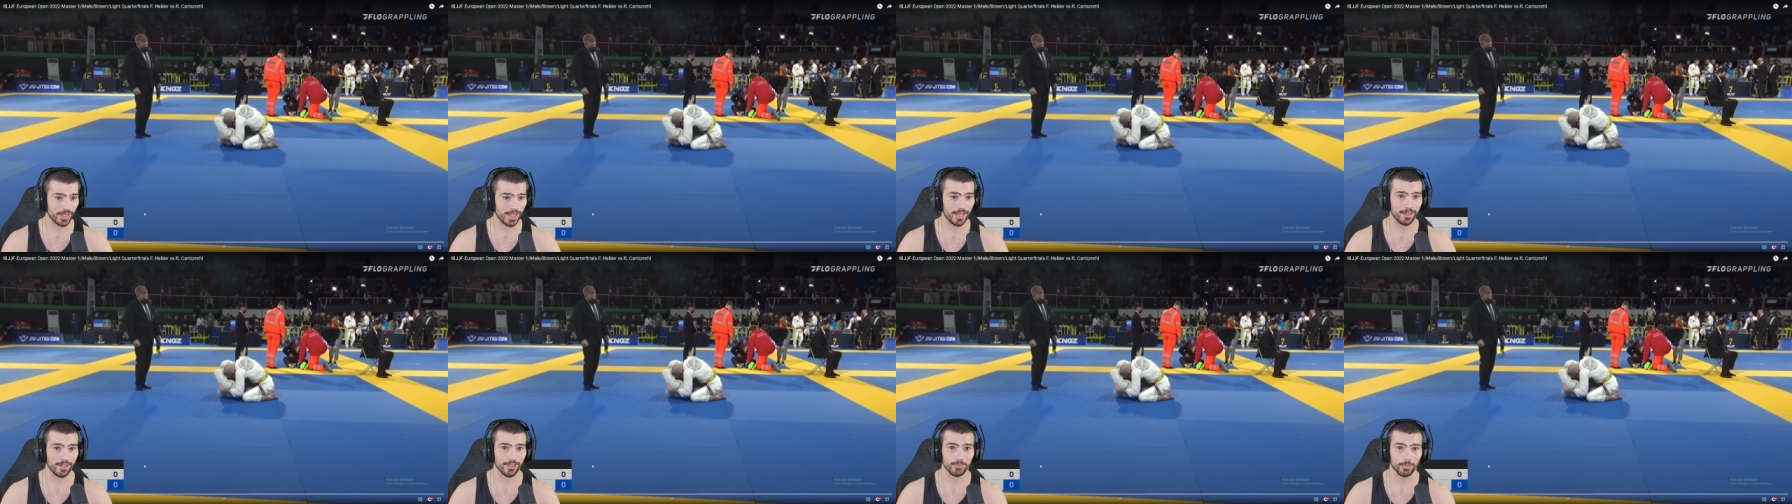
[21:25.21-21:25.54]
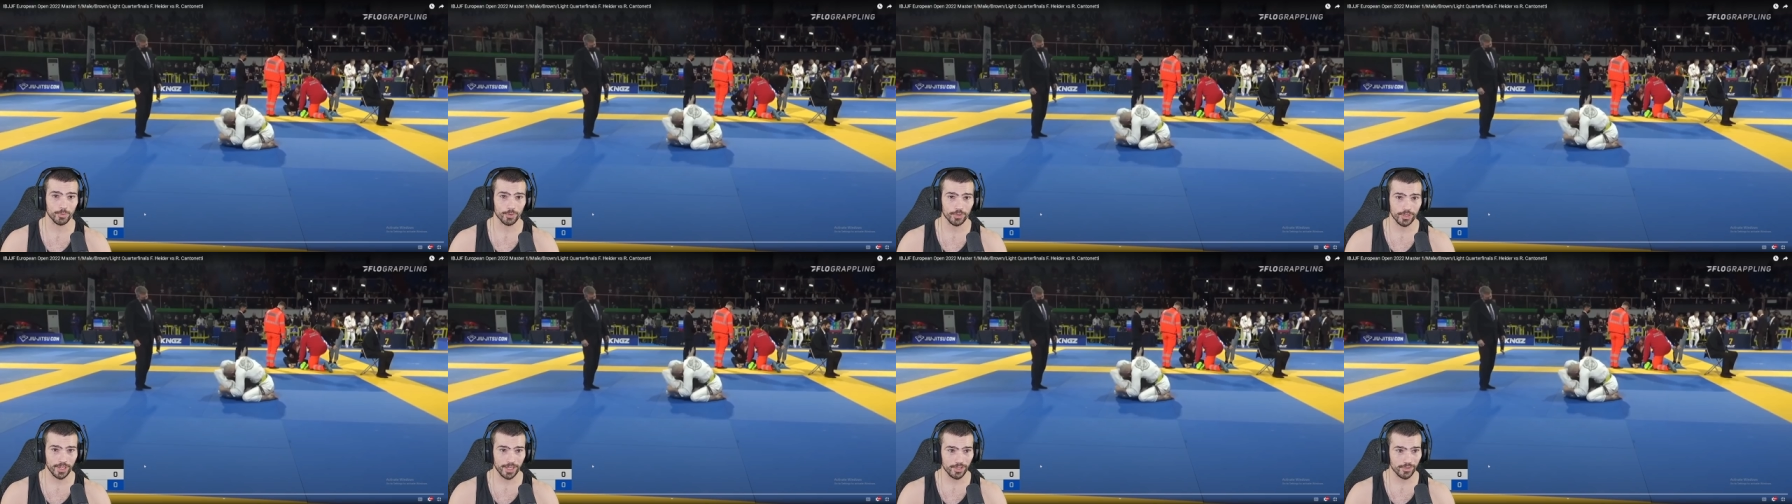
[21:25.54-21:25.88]
and it's
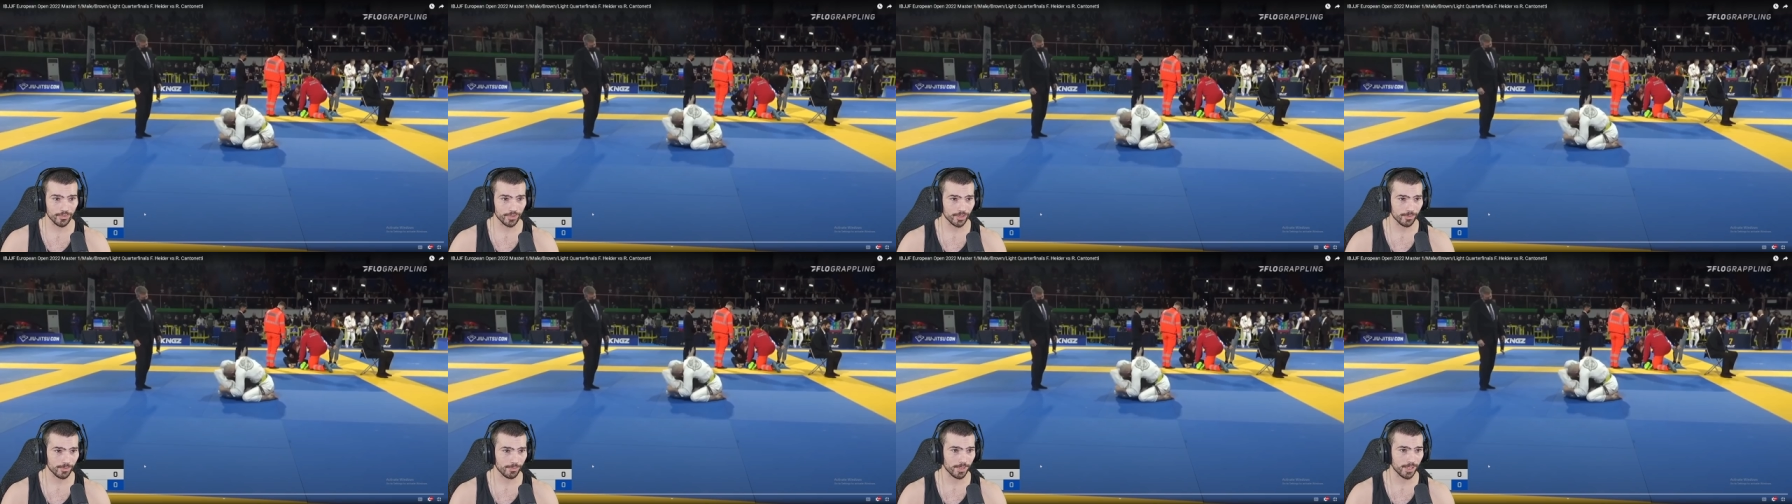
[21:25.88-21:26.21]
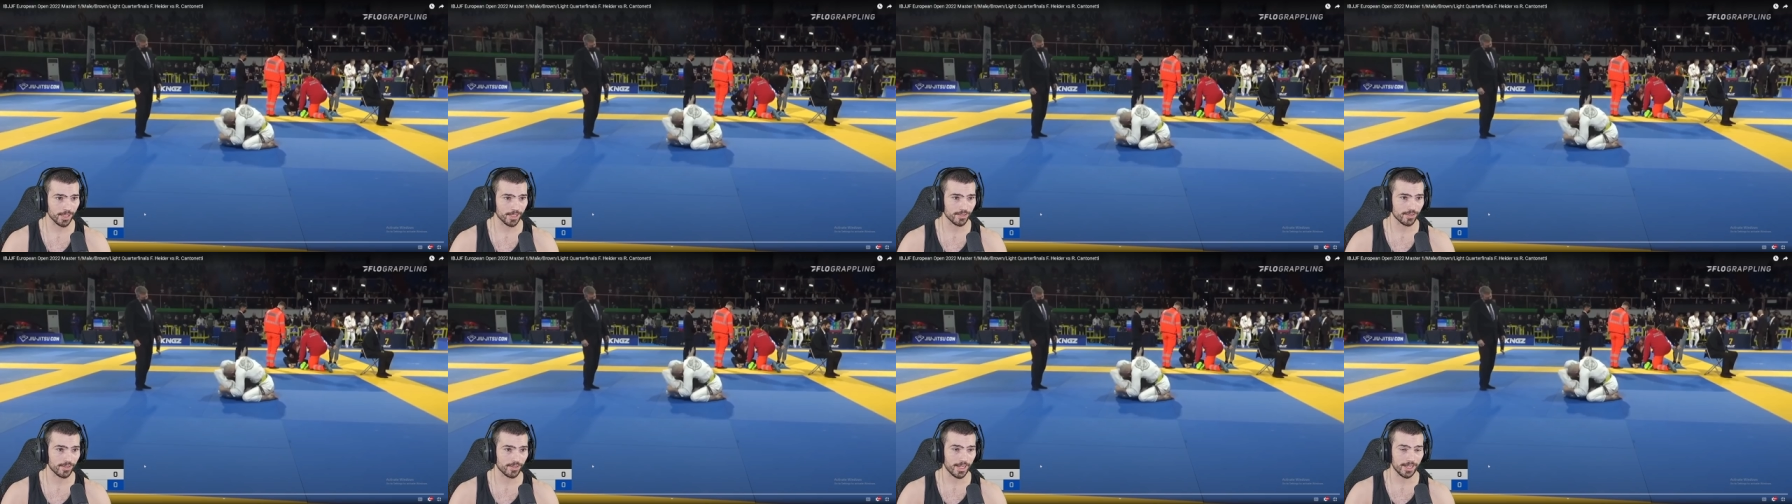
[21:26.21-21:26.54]
more dangerous
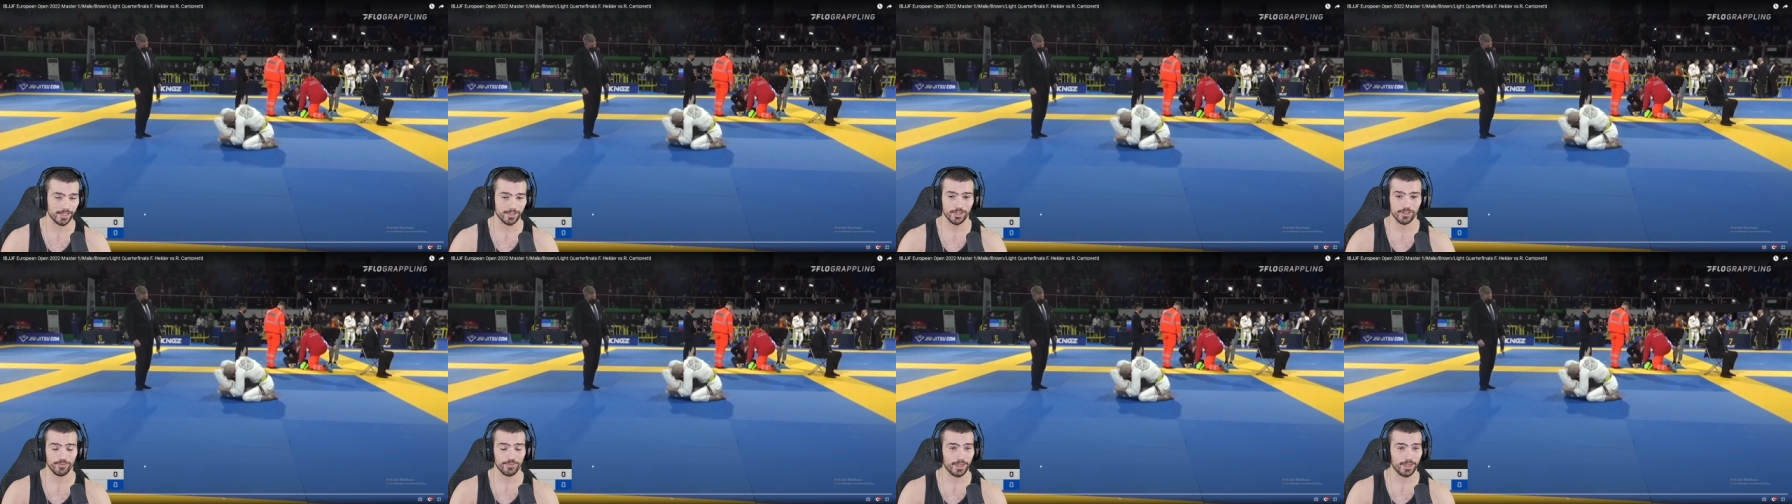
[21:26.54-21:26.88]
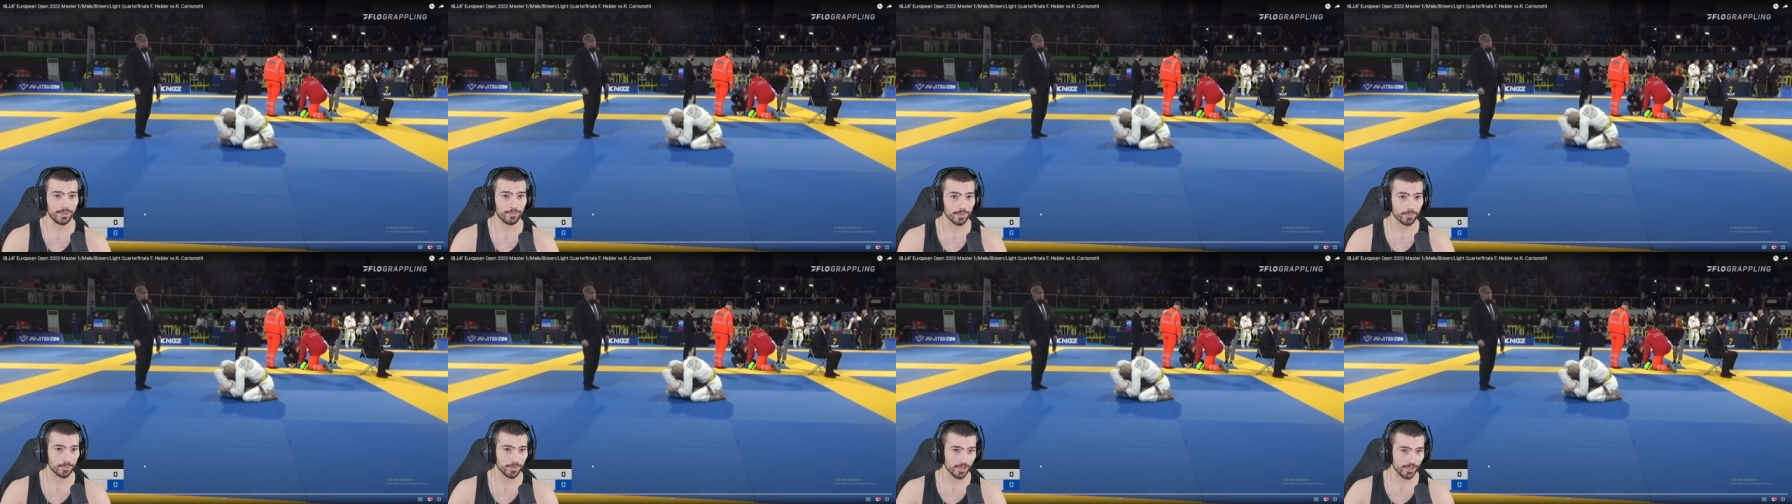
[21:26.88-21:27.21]
because that's his
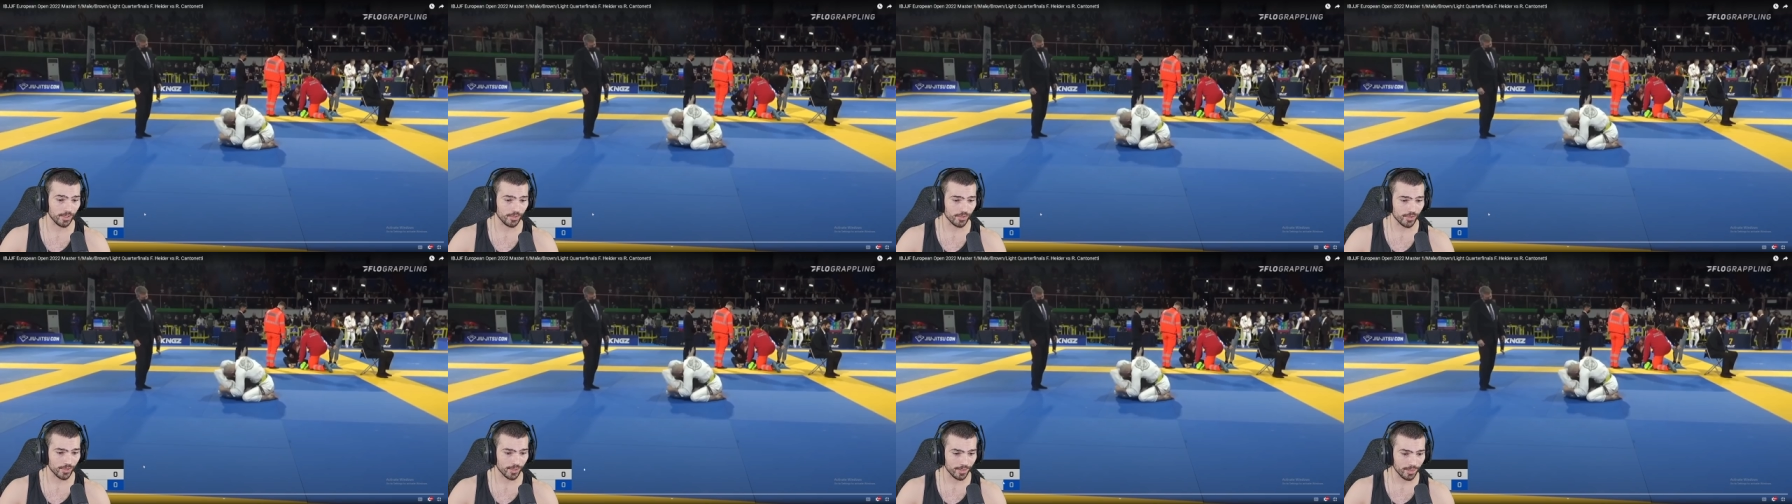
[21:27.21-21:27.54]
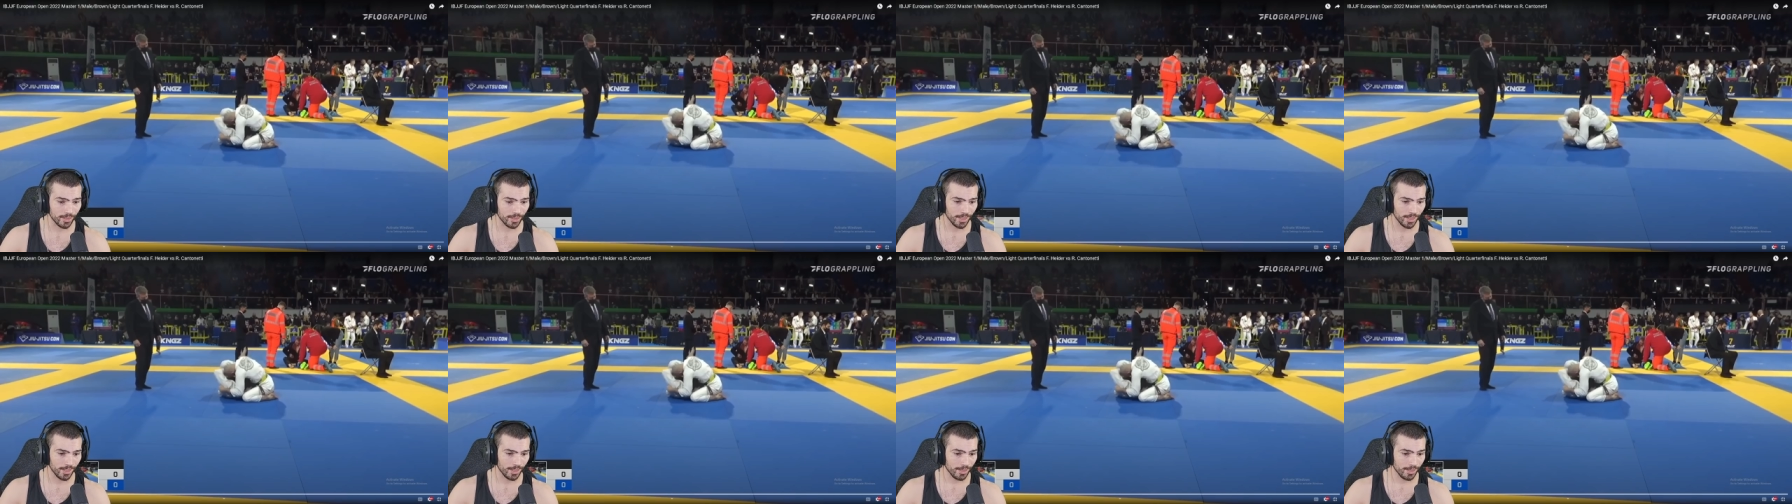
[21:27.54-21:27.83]
favorite position.